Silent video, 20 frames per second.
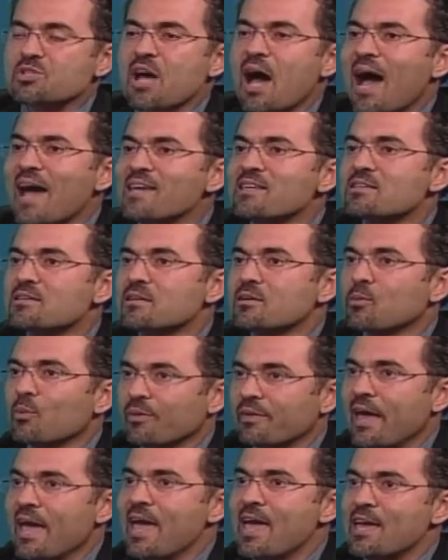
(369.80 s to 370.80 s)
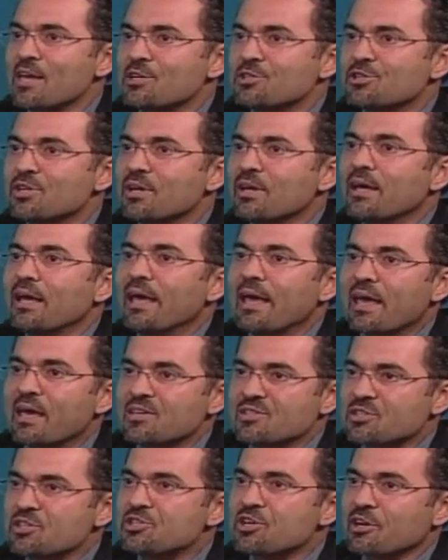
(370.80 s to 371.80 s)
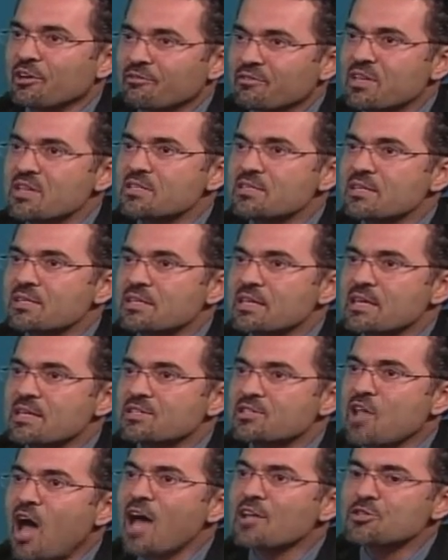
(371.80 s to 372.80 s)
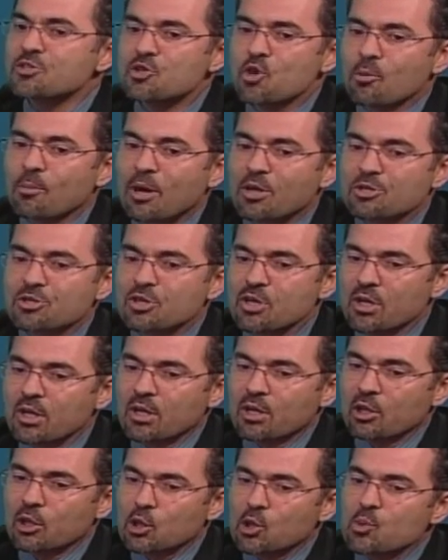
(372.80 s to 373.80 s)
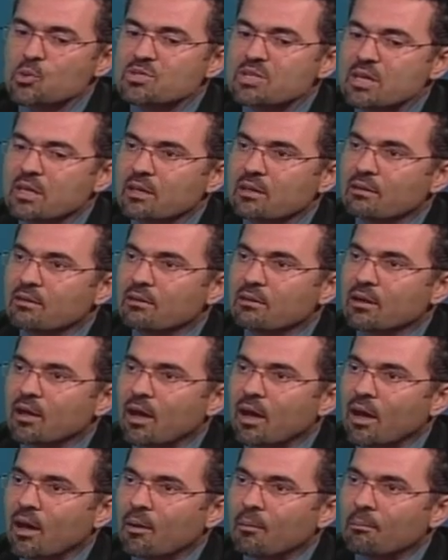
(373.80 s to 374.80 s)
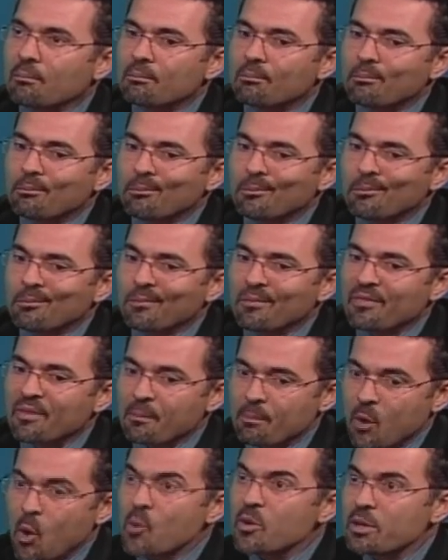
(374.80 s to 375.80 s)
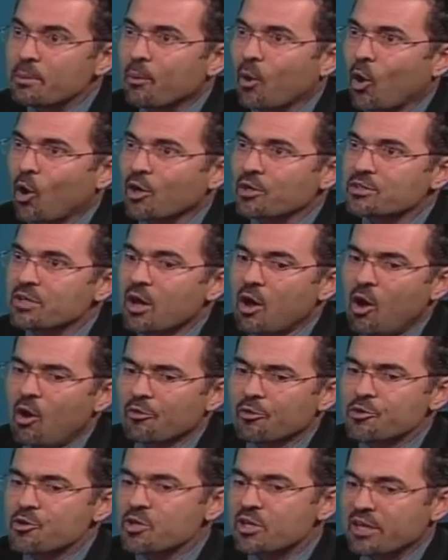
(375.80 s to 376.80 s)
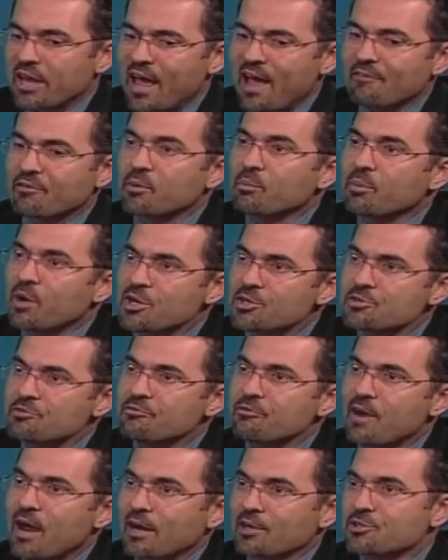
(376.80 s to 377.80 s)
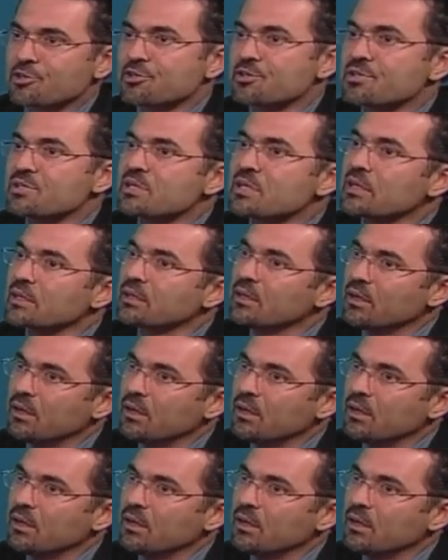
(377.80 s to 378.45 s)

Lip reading: height with age is degenerative disc disease, not so much losing the bony part, although you can have compression fractures that